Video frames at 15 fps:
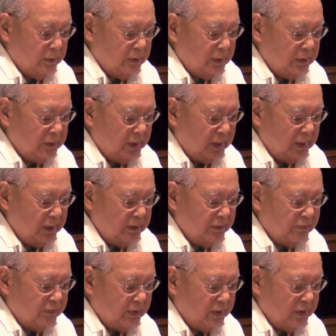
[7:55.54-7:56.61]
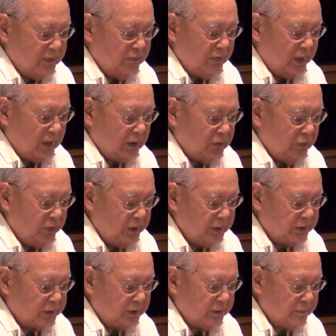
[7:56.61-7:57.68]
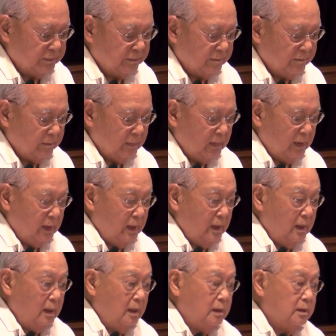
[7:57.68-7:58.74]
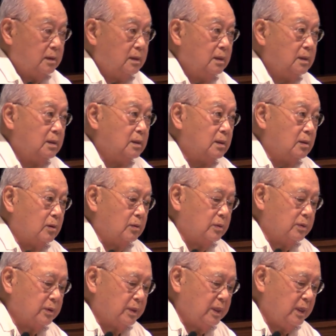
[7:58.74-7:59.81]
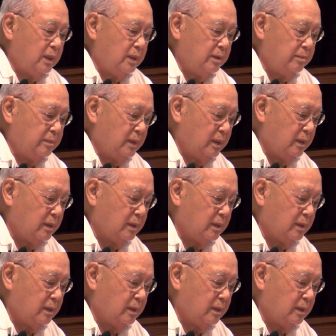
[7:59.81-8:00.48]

the day of uh, evacuation, the order came